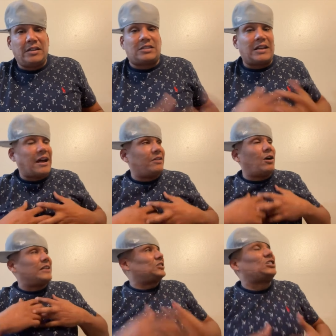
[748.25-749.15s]
He doesn't know
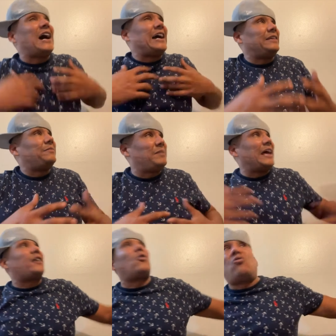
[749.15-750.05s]
how to shine and
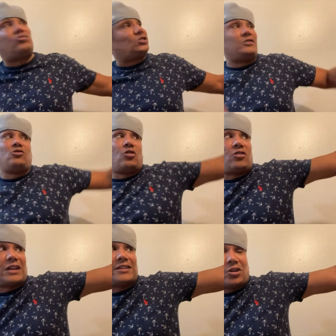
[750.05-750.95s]
be like, oh shit, you
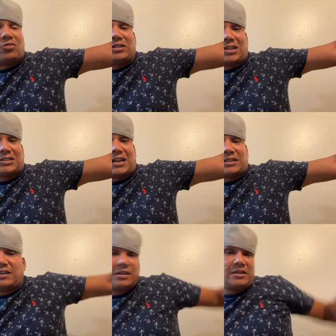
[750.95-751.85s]
heard that Tony Sunshine?